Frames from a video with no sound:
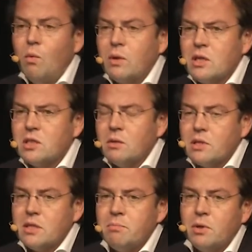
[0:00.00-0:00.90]
What also
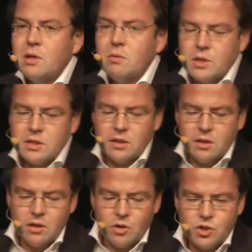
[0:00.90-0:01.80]
was important was the
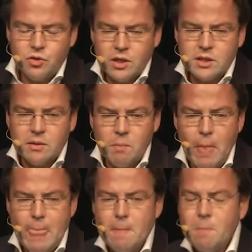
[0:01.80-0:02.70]
construction.
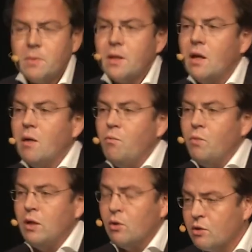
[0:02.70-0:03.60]

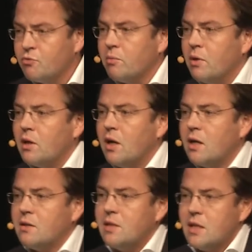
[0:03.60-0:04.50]
We learned from other
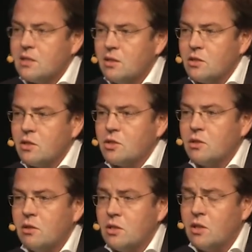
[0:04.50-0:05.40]
architects and also
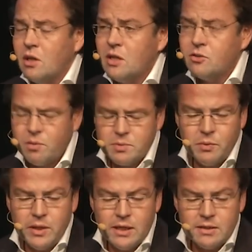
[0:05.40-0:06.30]
the studying trips
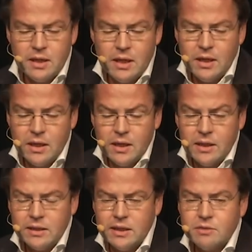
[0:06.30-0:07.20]
we did
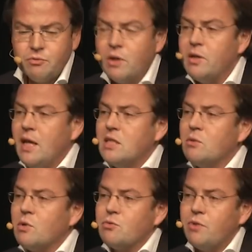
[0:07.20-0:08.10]
that
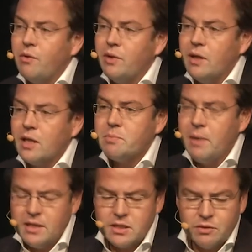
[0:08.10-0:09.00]
foundation was very
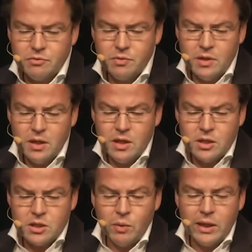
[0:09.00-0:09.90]
expensive.
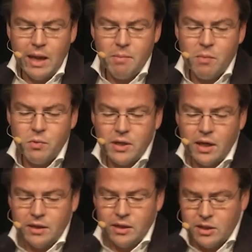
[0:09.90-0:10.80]
So we came up with the
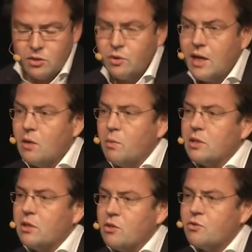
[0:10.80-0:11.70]
idea, together with
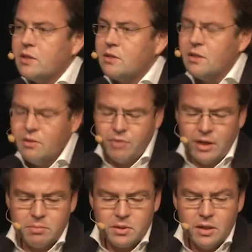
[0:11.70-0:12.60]
the contractor and
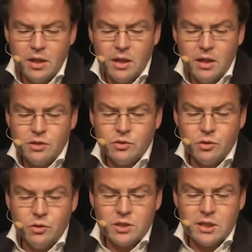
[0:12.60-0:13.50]
developer, to
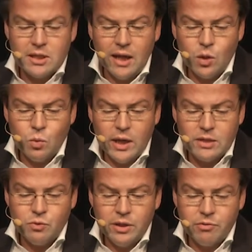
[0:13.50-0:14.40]
use this
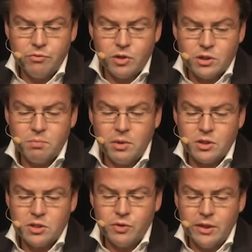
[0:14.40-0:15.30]
lightweight reinforced
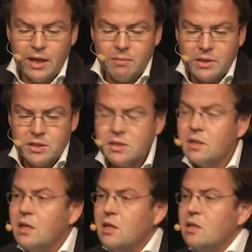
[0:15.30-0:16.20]
polystyrene elements.
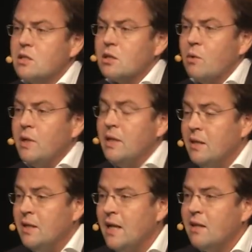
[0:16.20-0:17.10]
So we
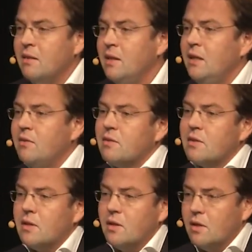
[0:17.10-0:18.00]
didn't need
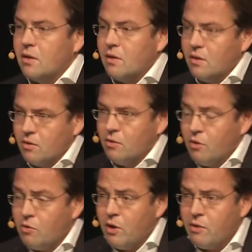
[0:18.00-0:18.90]

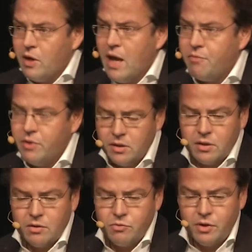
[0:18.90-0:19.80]
a heavy
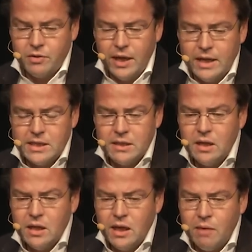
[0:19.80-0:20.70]
foundation,
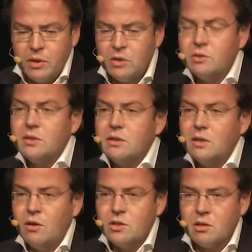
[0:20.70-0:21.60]
and we could
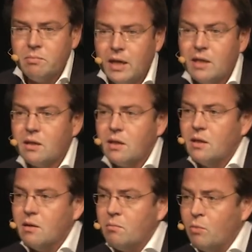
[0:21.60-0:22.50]
also make
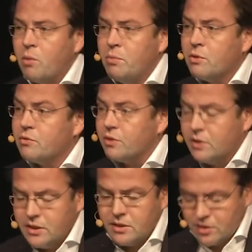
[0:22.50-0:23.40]
more beautiful
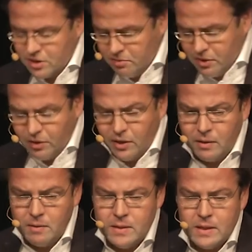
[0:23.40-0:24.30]
details in the building.